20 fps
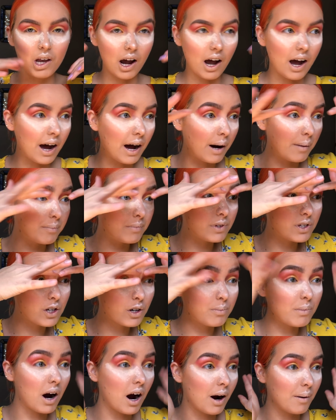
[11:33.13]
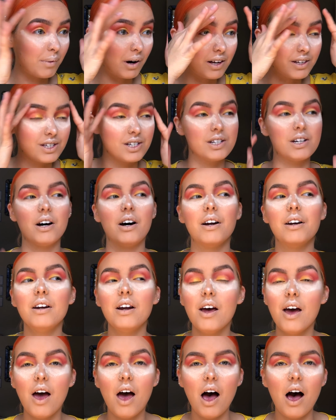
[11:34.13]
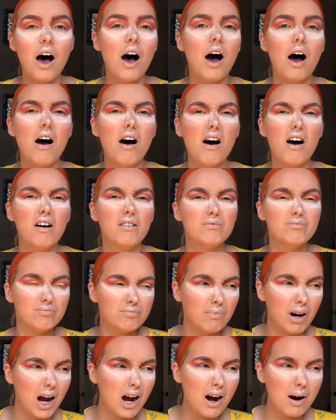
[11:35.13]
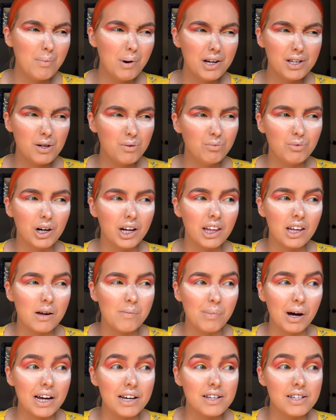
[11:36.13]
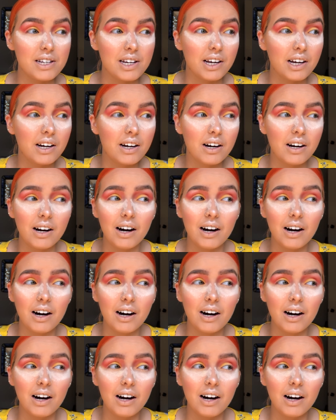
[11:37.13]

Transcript: Um, so my eyebrows are done. Uh, my eyebrows are really basic.